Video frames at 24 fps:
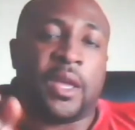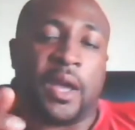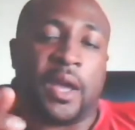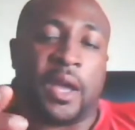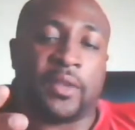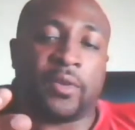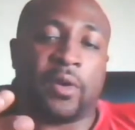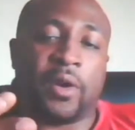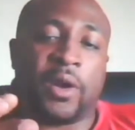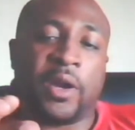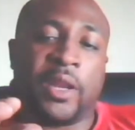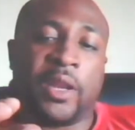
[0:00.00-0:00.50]
I
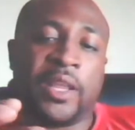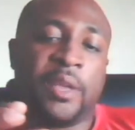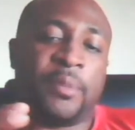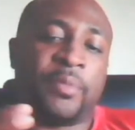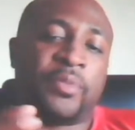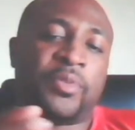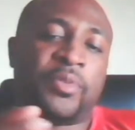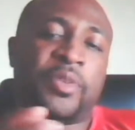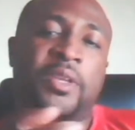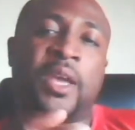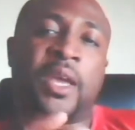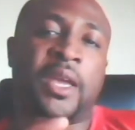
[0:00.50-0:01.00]
target
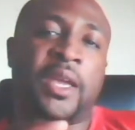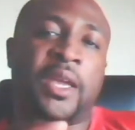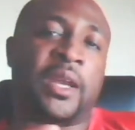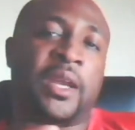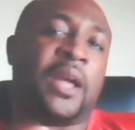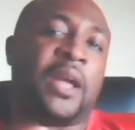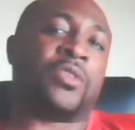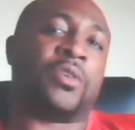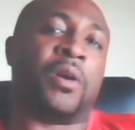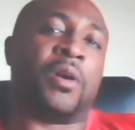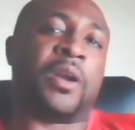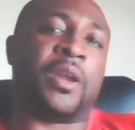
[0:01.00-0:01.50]
MCA and
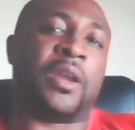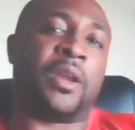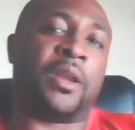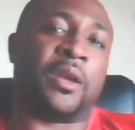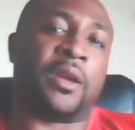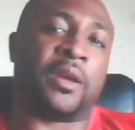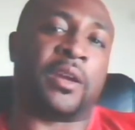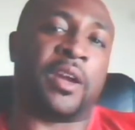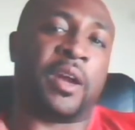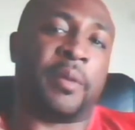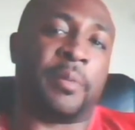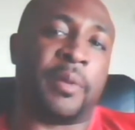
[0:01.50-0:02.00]
I target
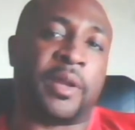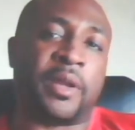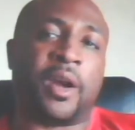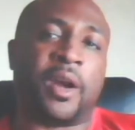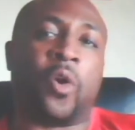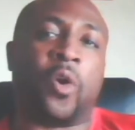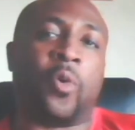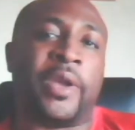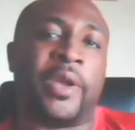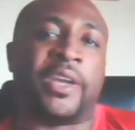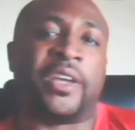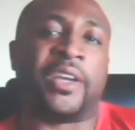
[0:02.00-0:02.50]
a company
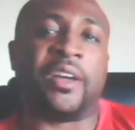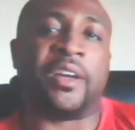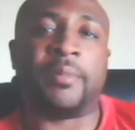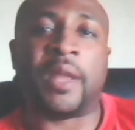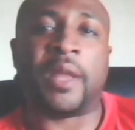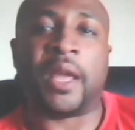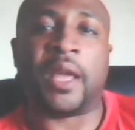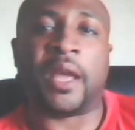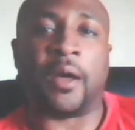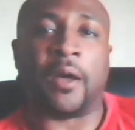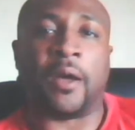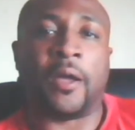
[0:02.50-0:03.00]
called Wake Up
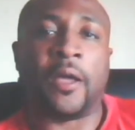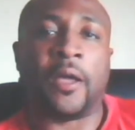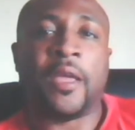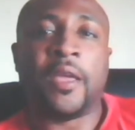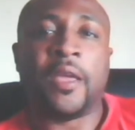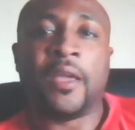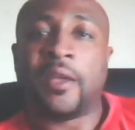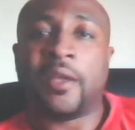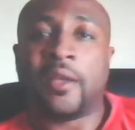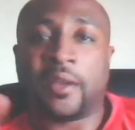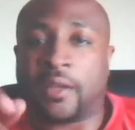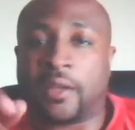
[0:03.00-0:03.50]
Now,
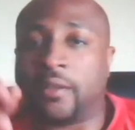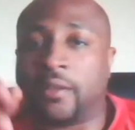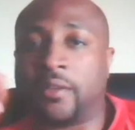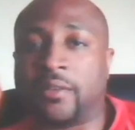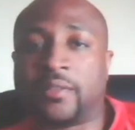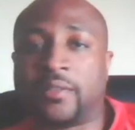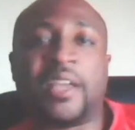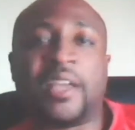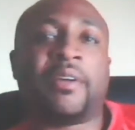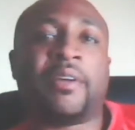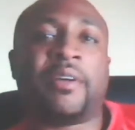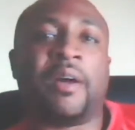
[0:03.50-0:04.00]
the
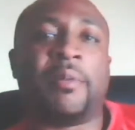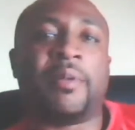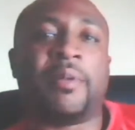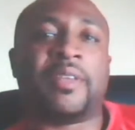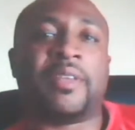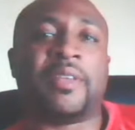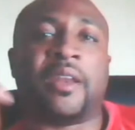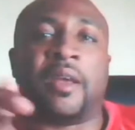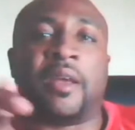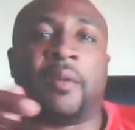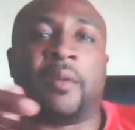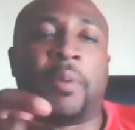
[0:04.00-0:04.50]
same companies
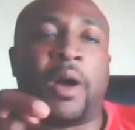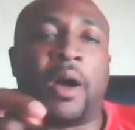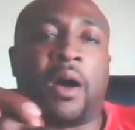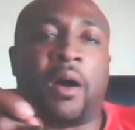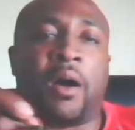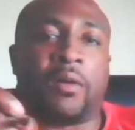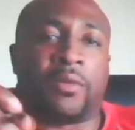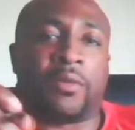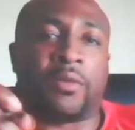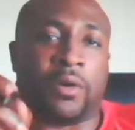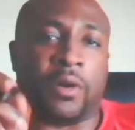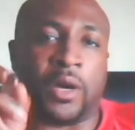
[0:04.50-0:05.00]
that
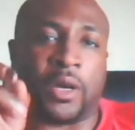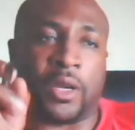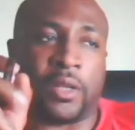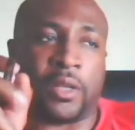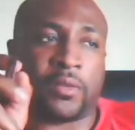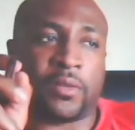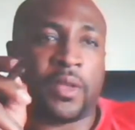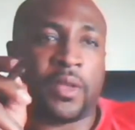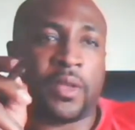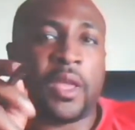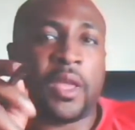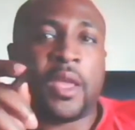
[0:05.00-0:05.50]
Paul
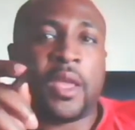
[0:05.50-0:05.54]
targets.